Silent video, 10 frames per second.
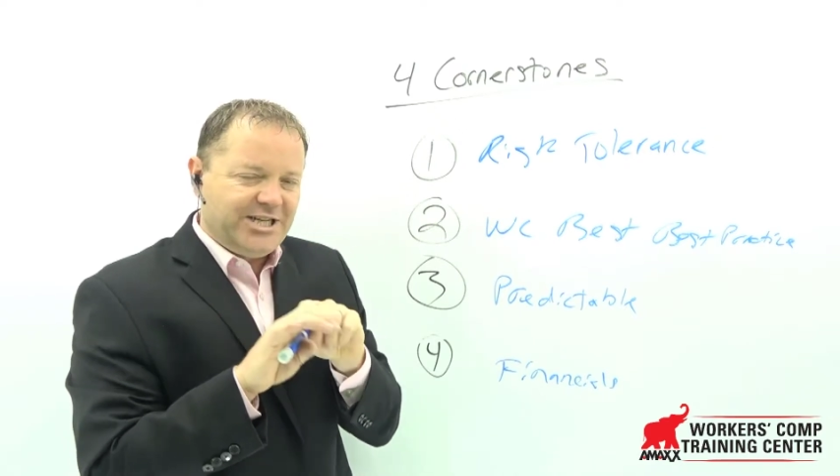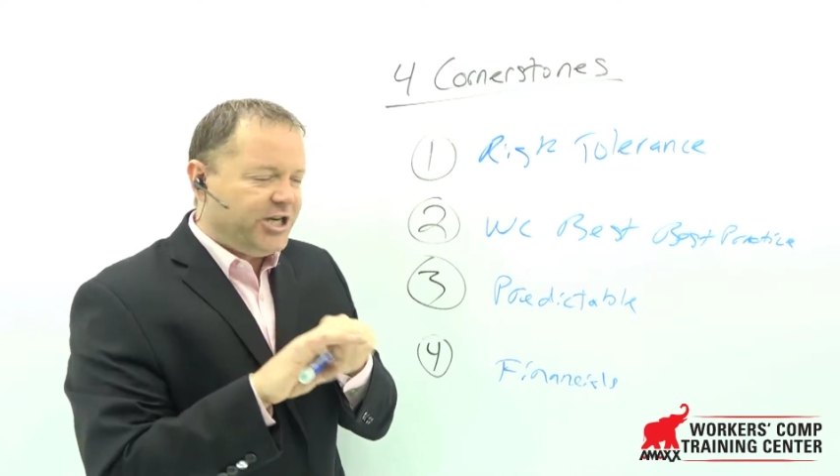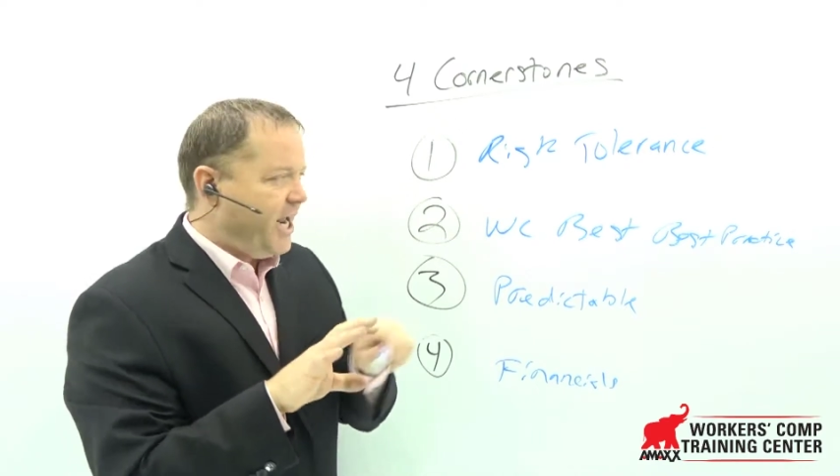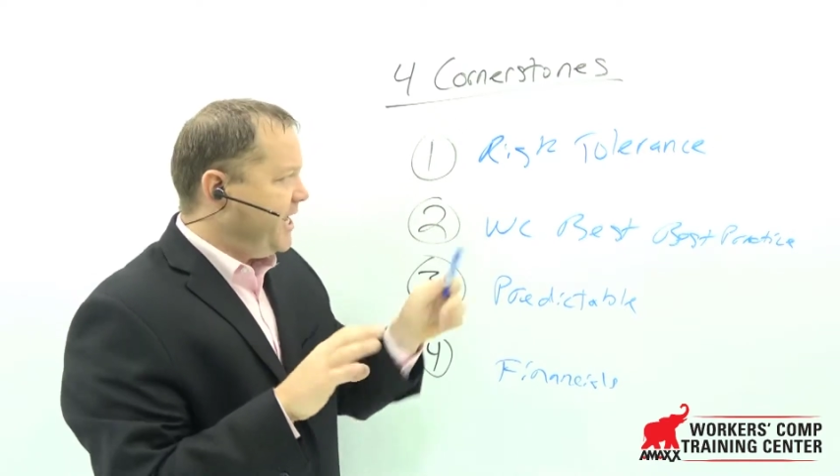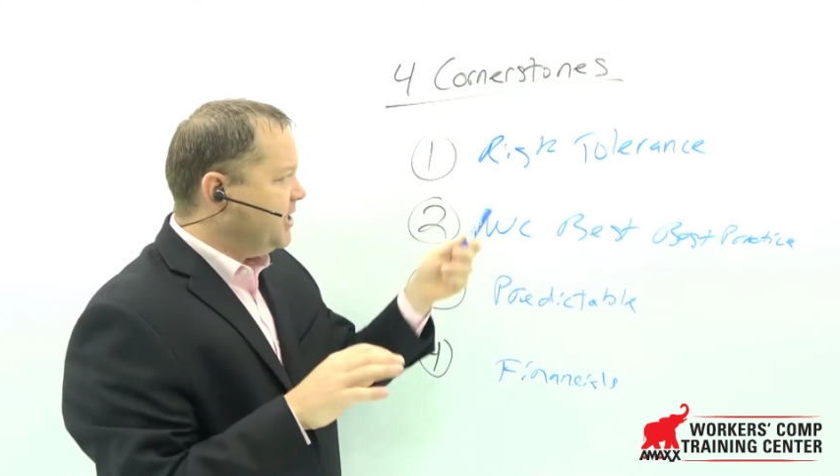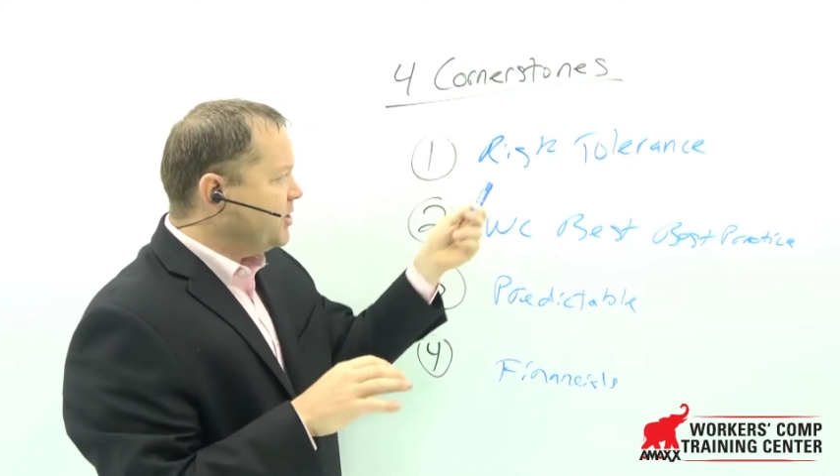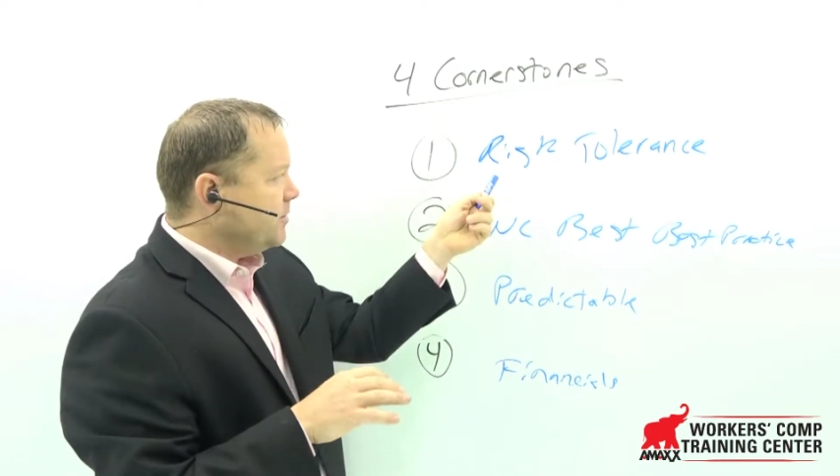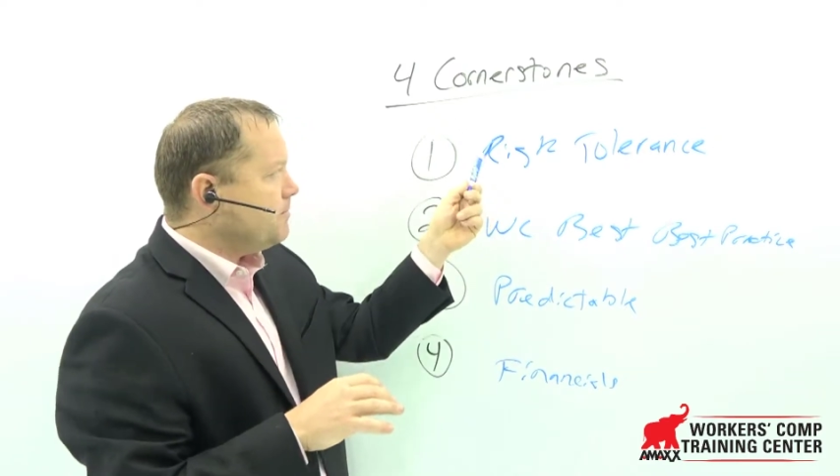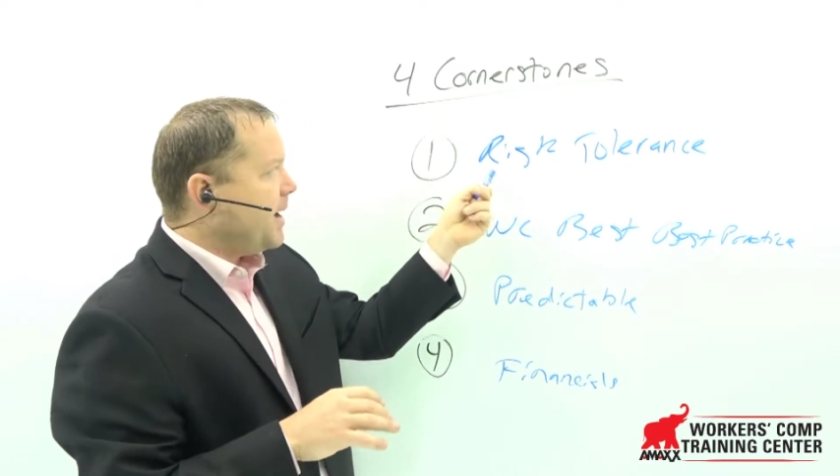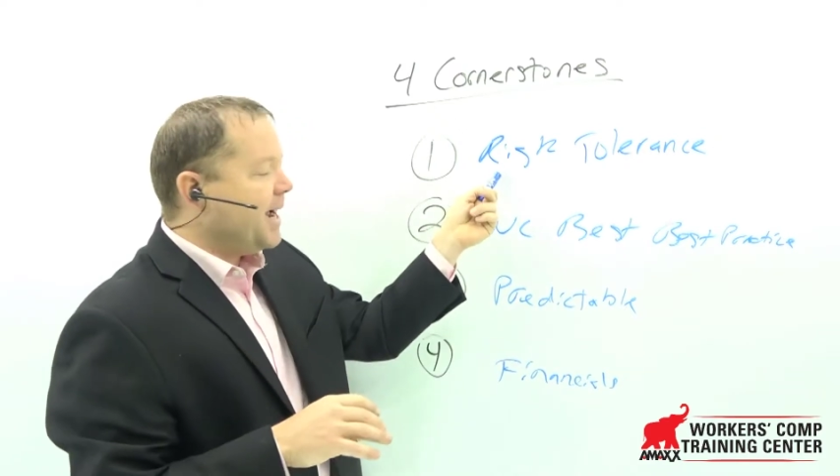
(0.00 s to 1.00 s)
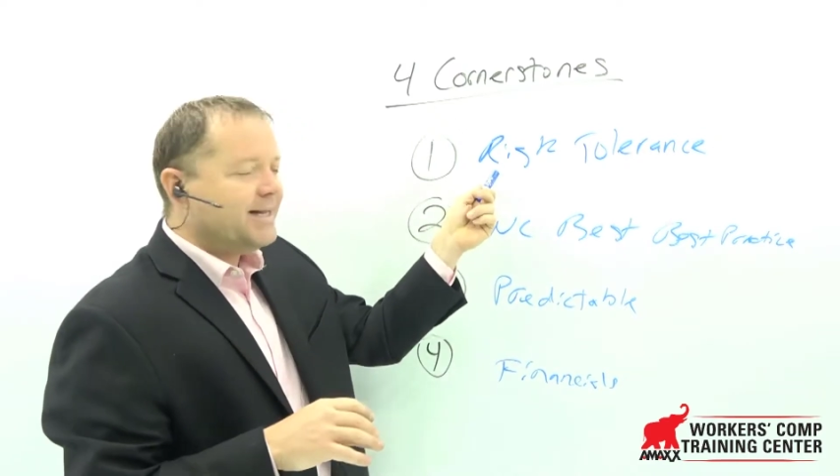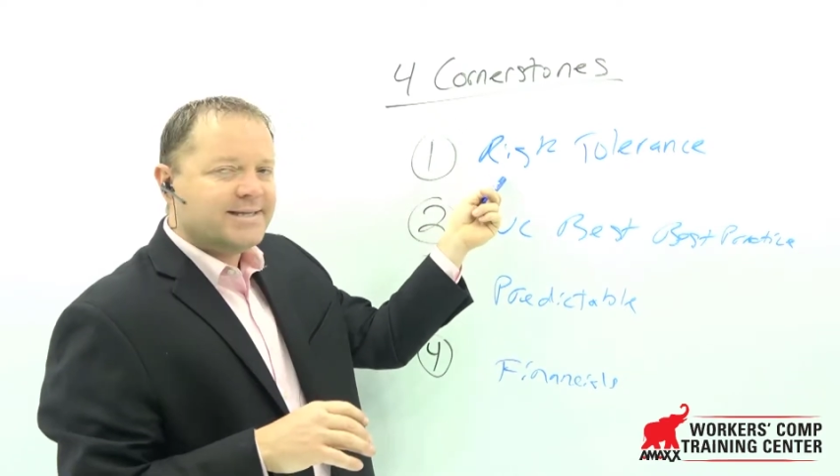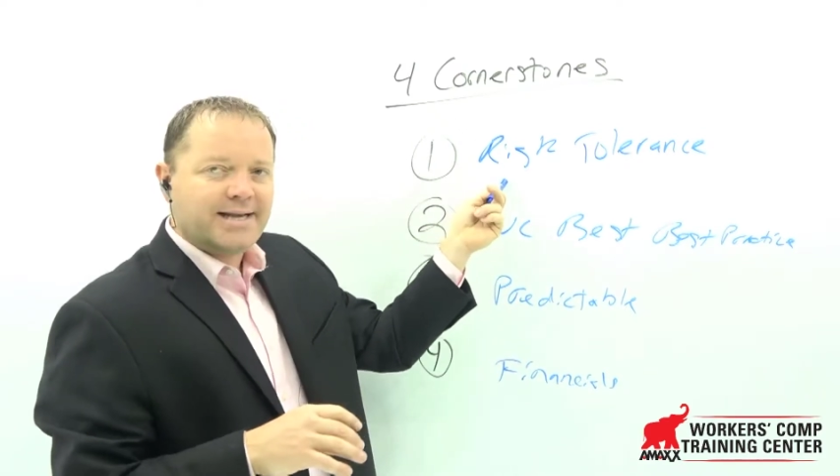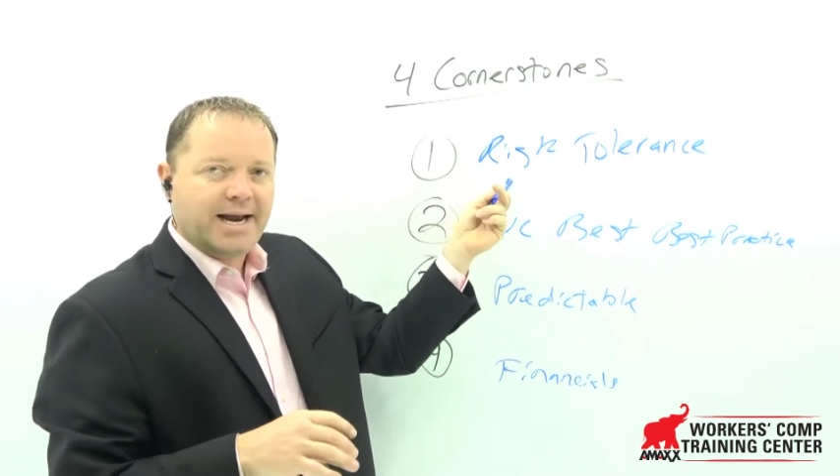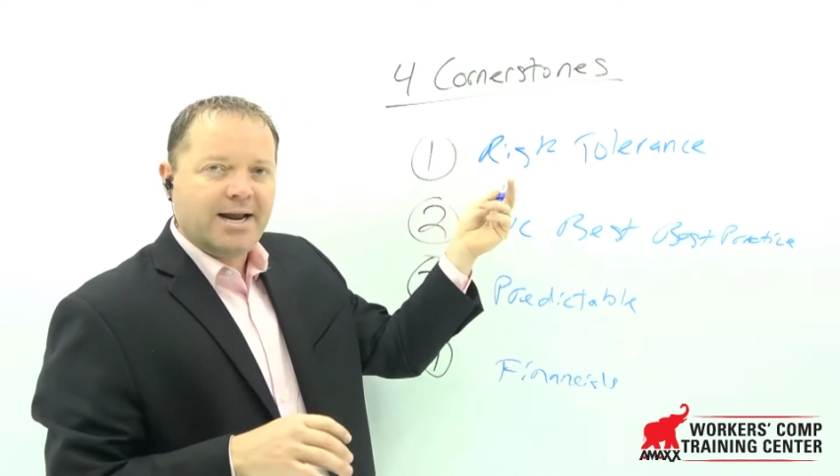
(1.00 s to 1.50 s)
change your
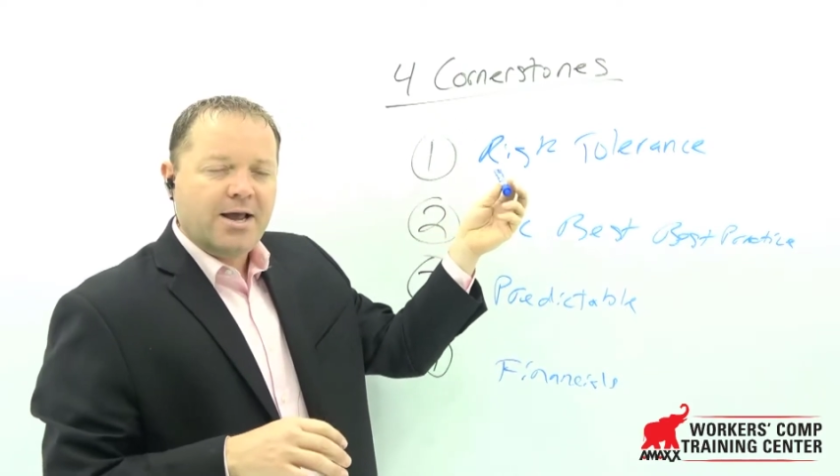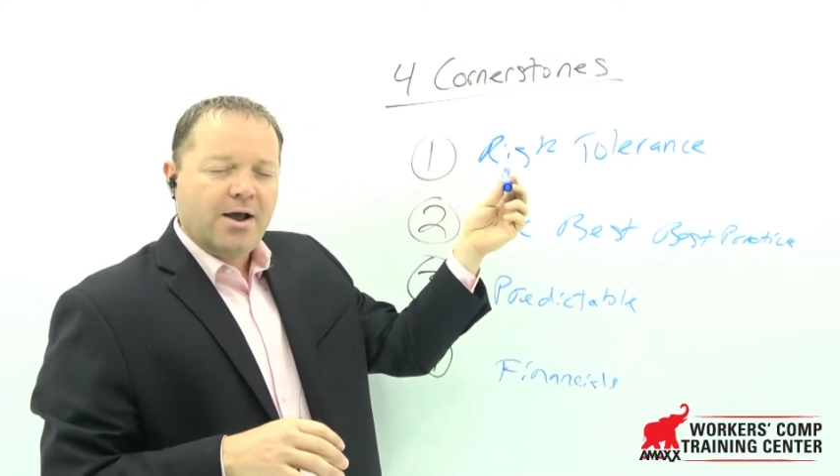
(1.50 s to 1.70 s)
mindset